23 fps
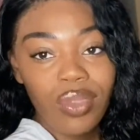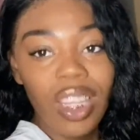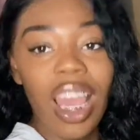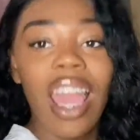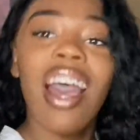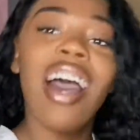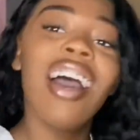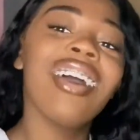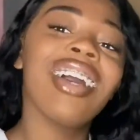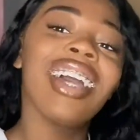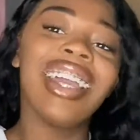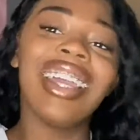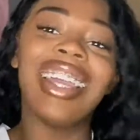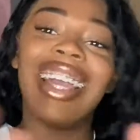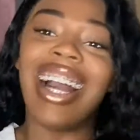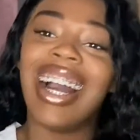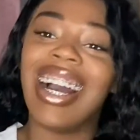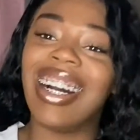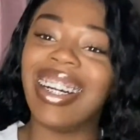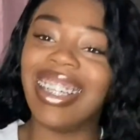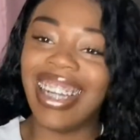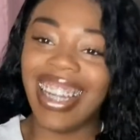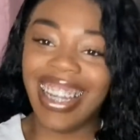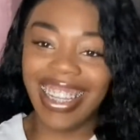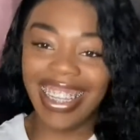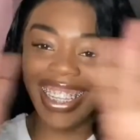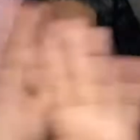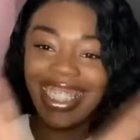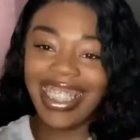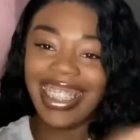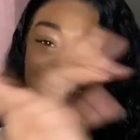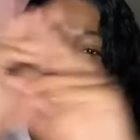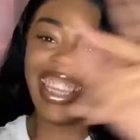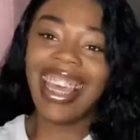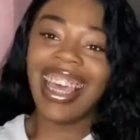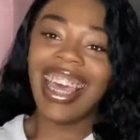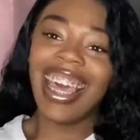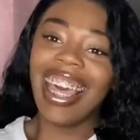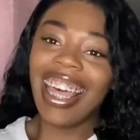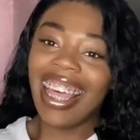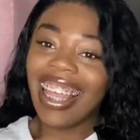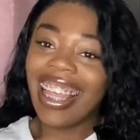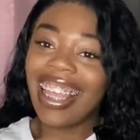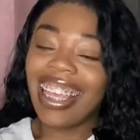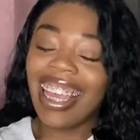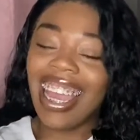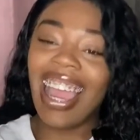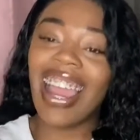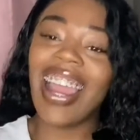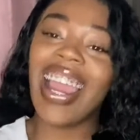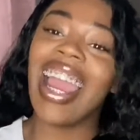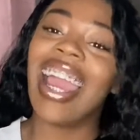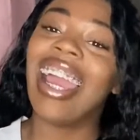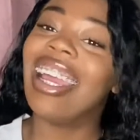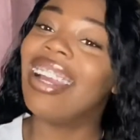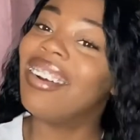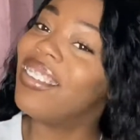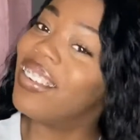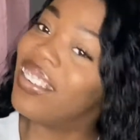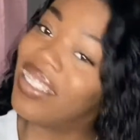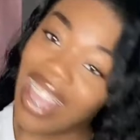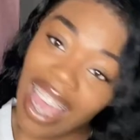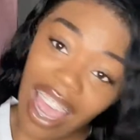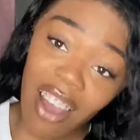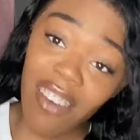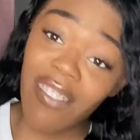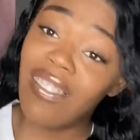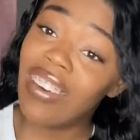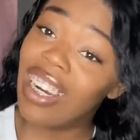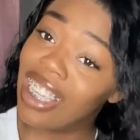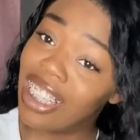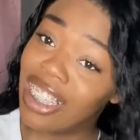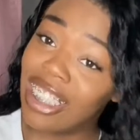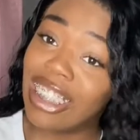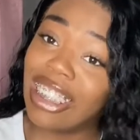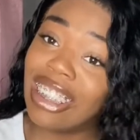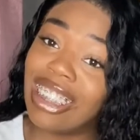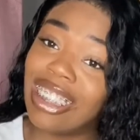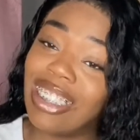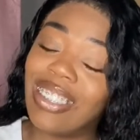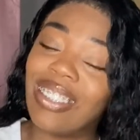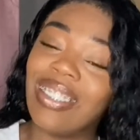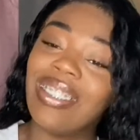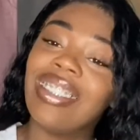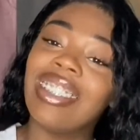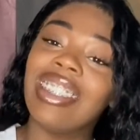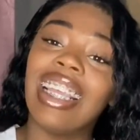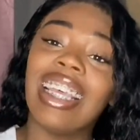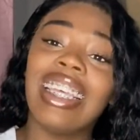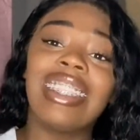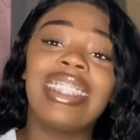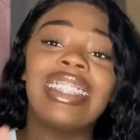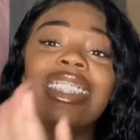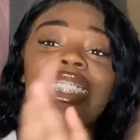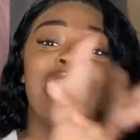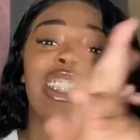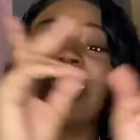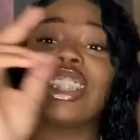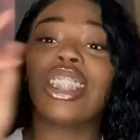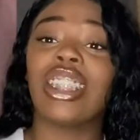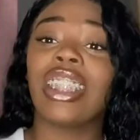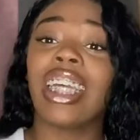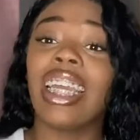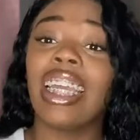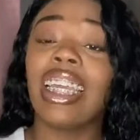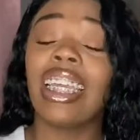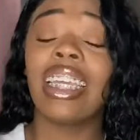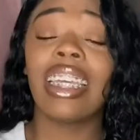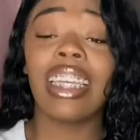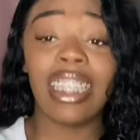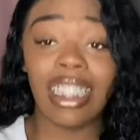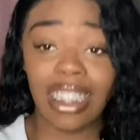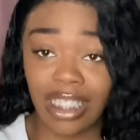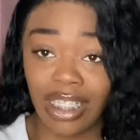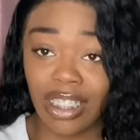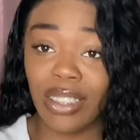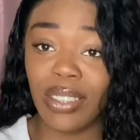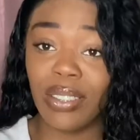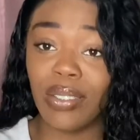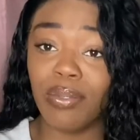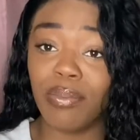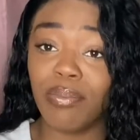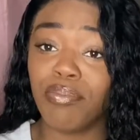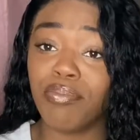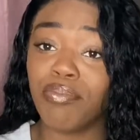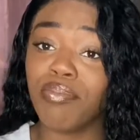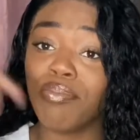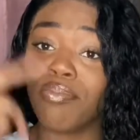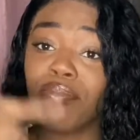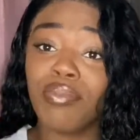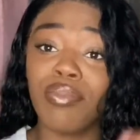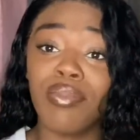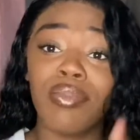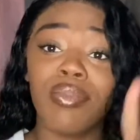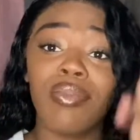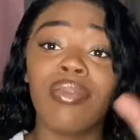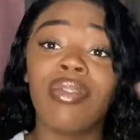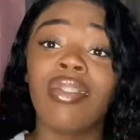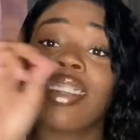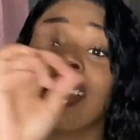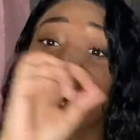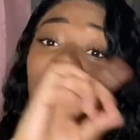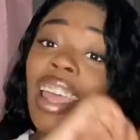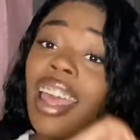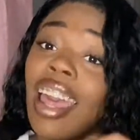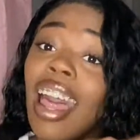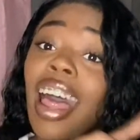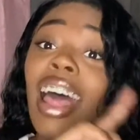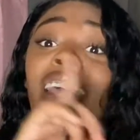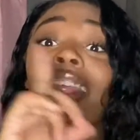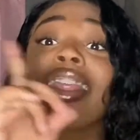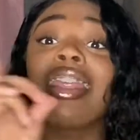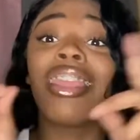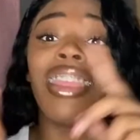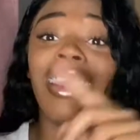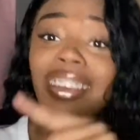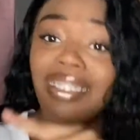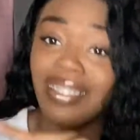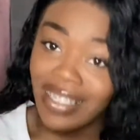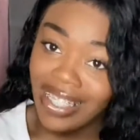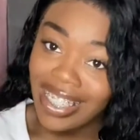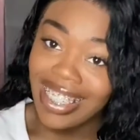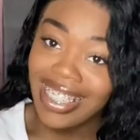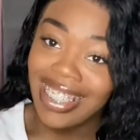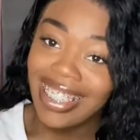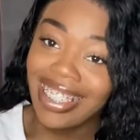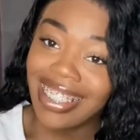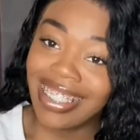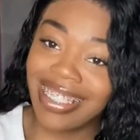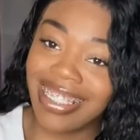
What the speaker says: Okay, y'all. Alright, without further ado, let's get straight into the video.